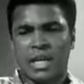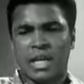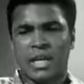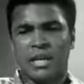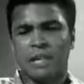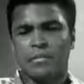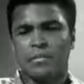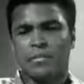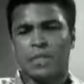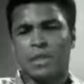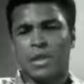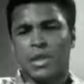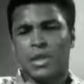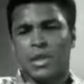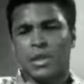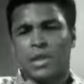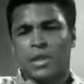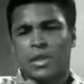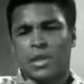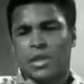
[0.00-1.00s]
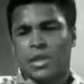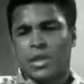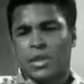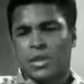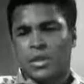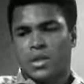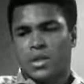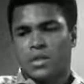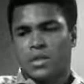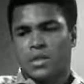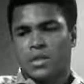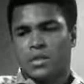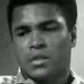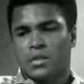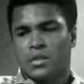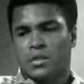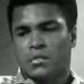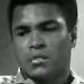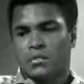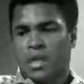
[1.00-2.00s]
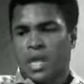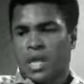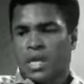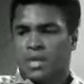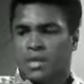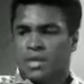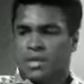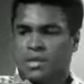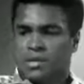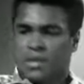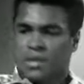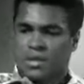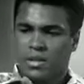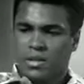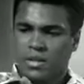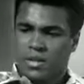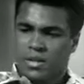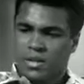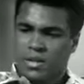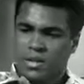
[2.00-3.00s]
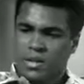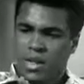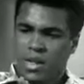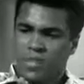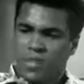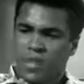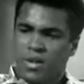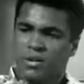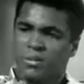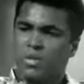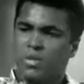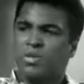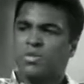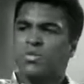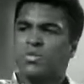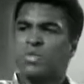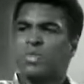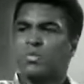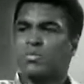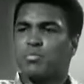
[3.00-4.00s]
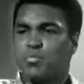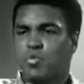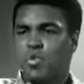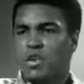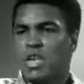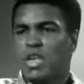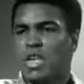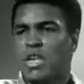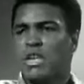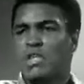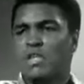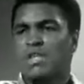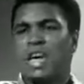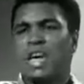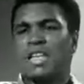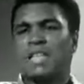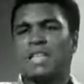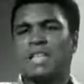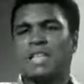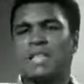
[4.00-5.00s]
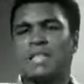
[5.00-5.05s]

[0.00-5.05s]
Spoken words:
as I am. And I want him to use his brains. I